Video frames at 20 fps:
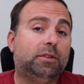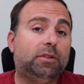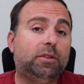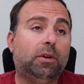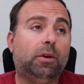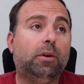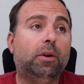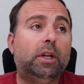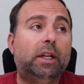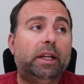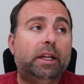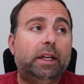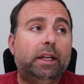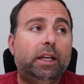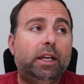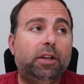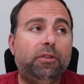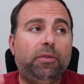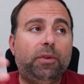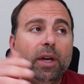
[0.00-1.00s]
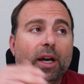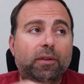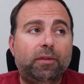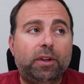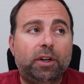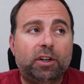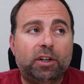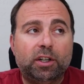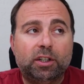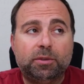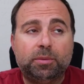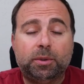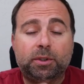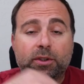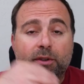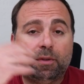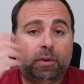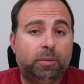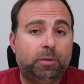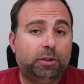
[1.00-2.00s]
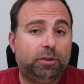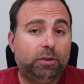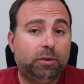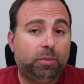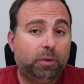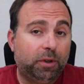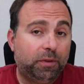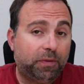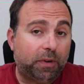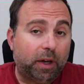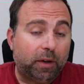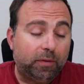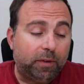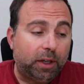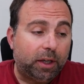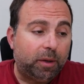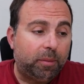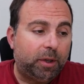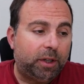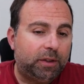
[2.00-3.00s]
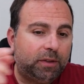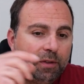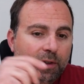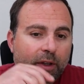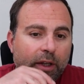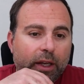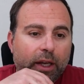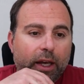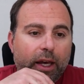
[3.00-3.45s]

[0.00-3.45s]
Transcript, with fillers: So if you have internet speeds of up to 2.5 gigabits,